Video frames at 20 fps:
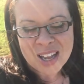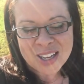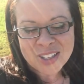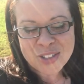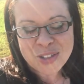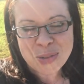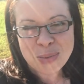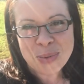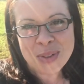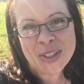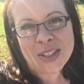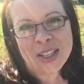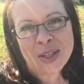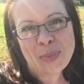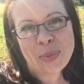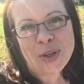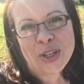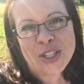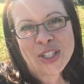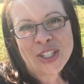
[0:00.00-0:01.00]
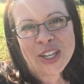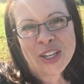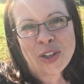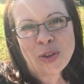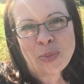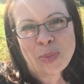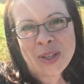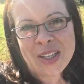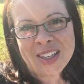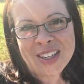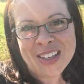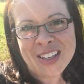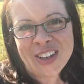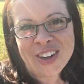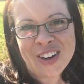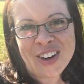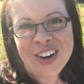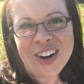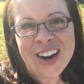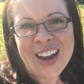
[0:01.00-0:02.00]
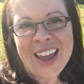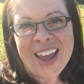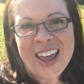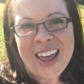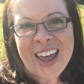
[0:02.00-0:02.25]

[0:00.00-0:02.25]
I do really appreciate you being here